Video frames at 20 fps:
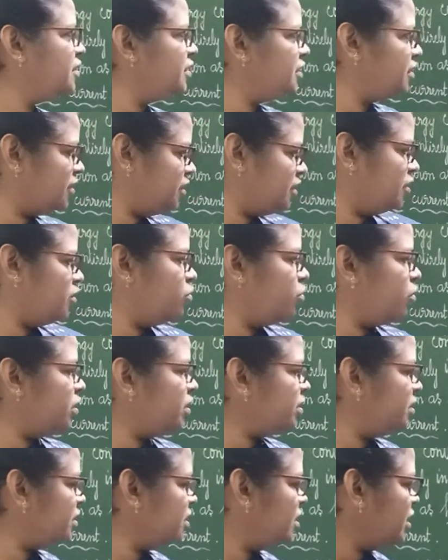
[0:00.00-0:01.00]
Third one,
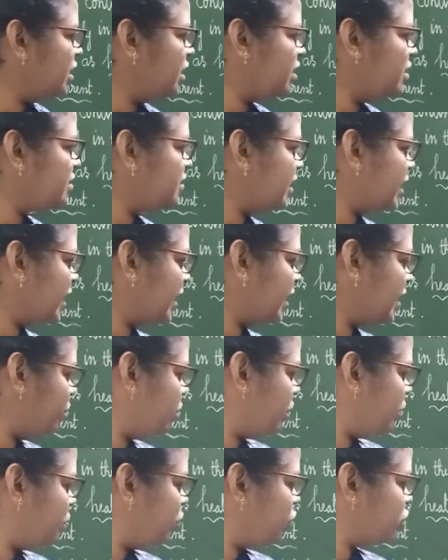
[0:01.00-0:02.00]
it is directly
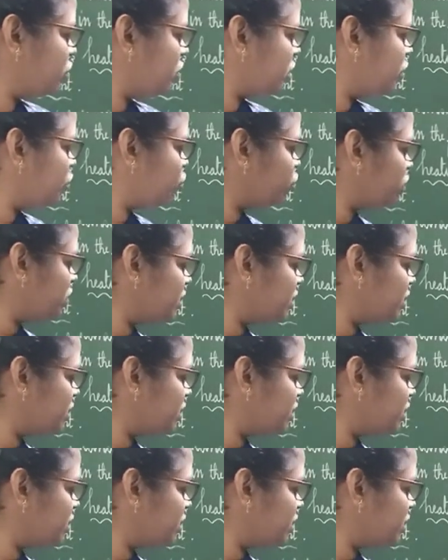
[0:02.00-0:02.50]
proportional to the